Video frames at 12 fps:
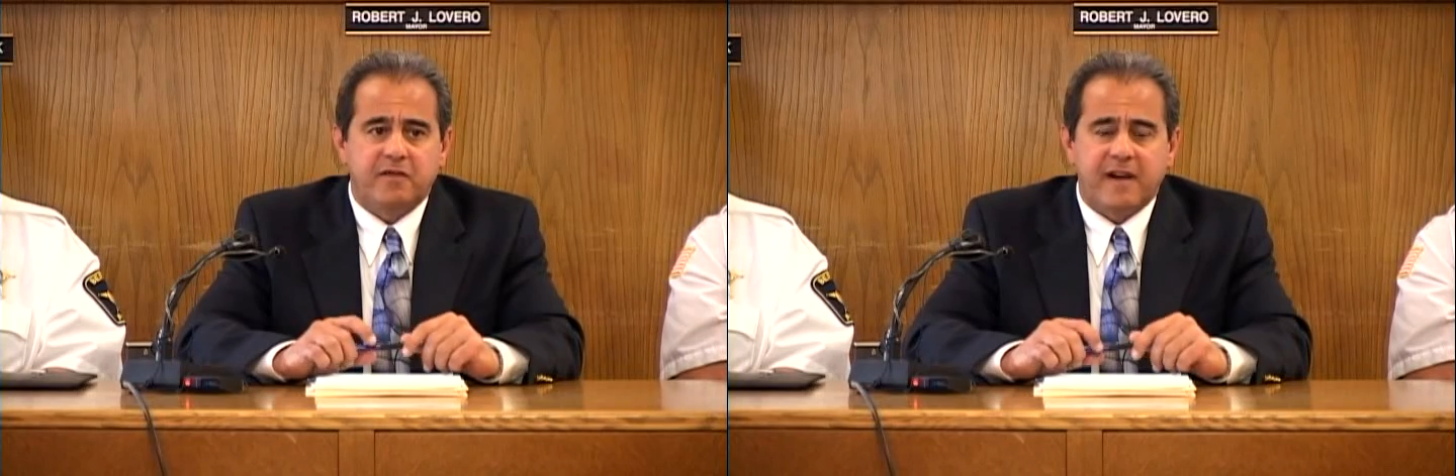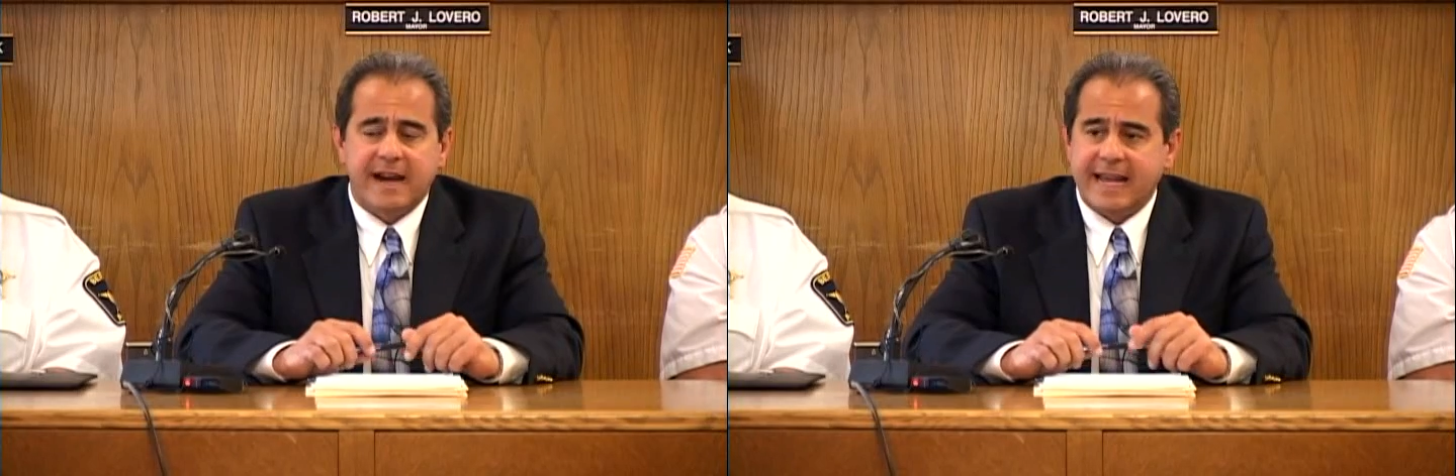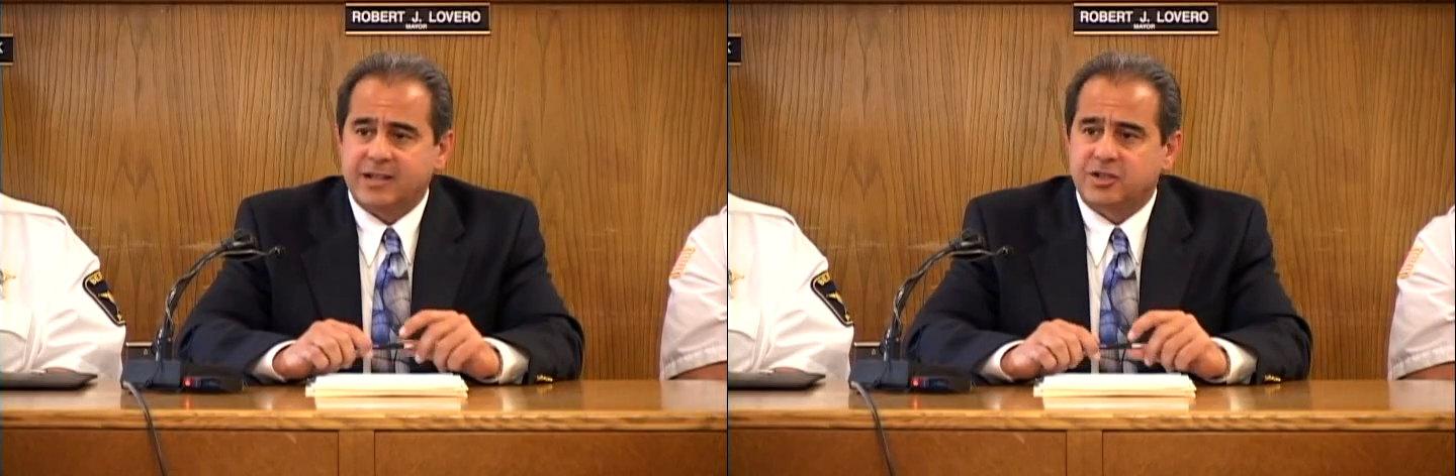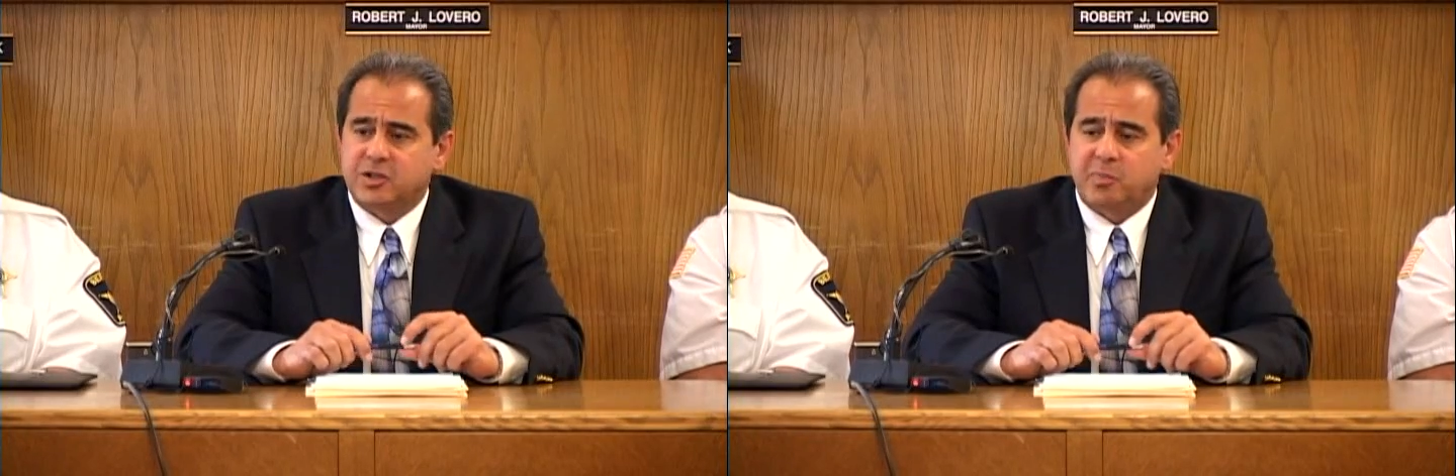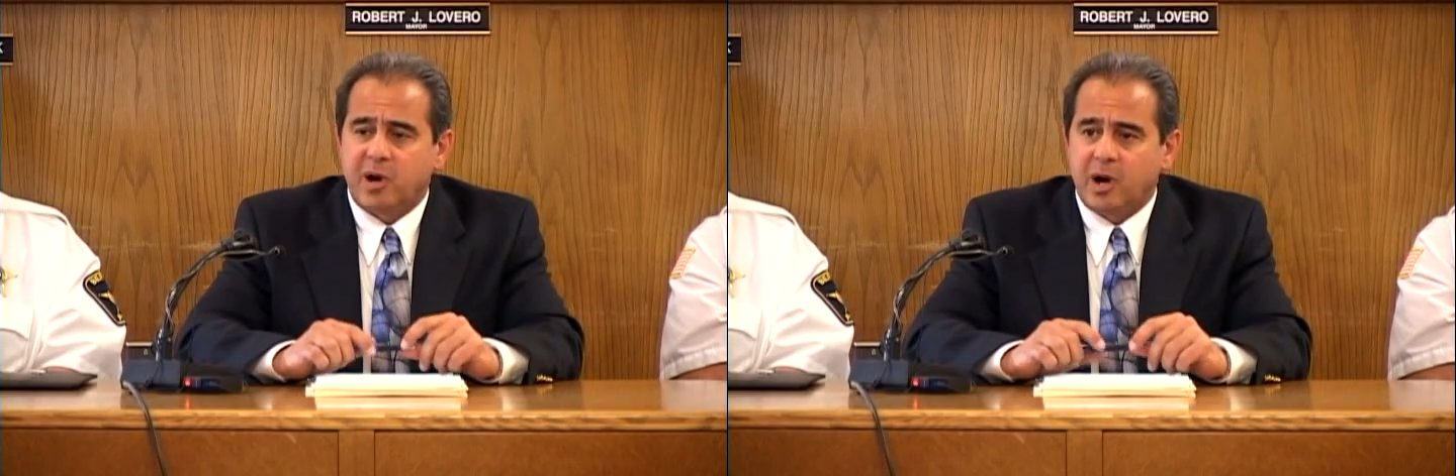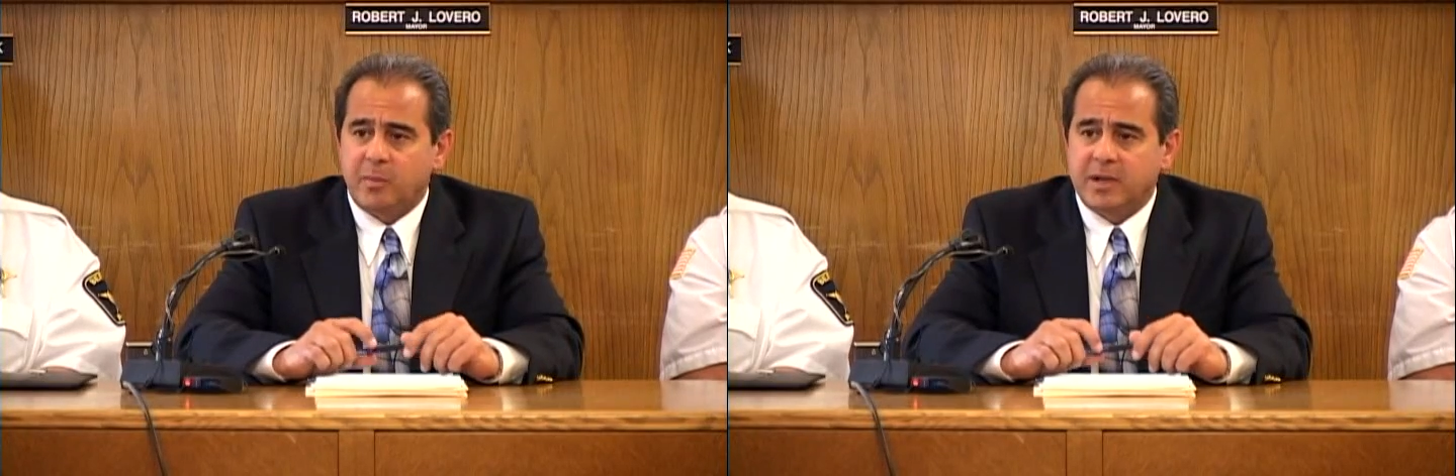finance
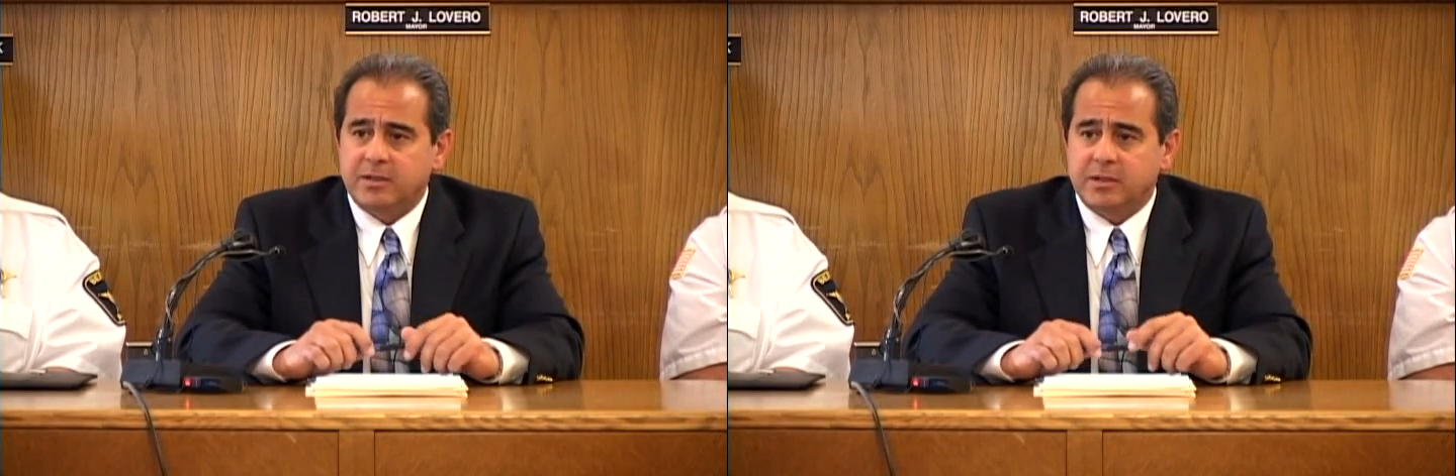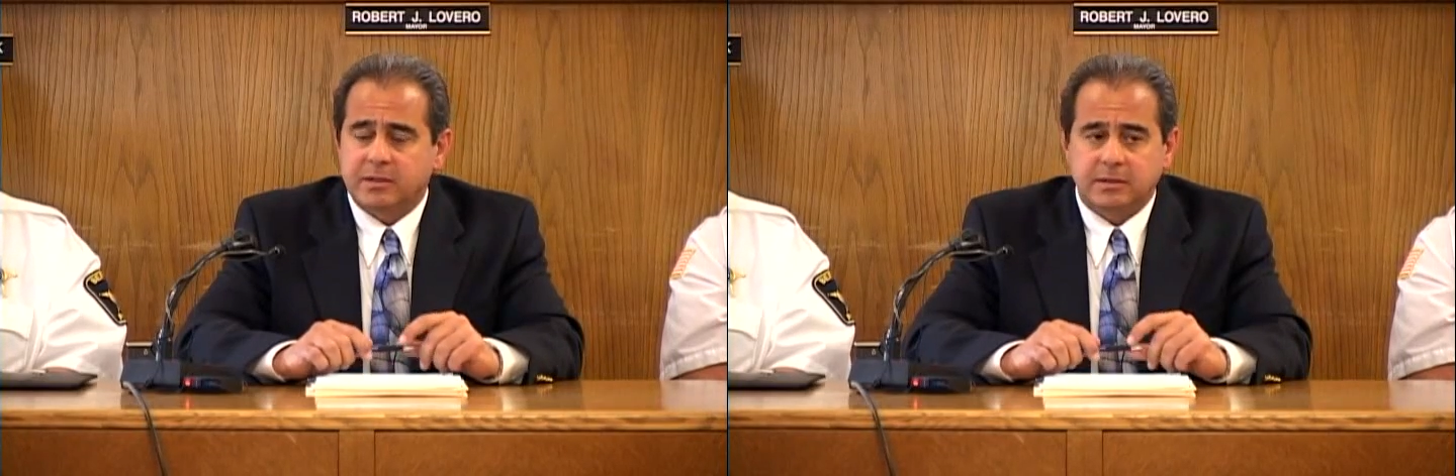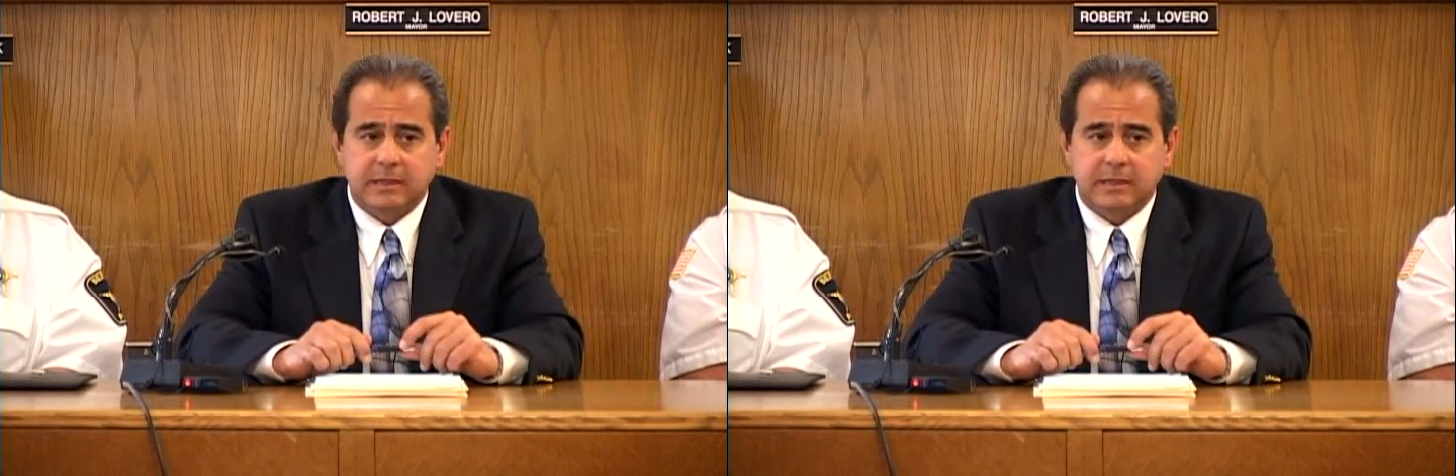department,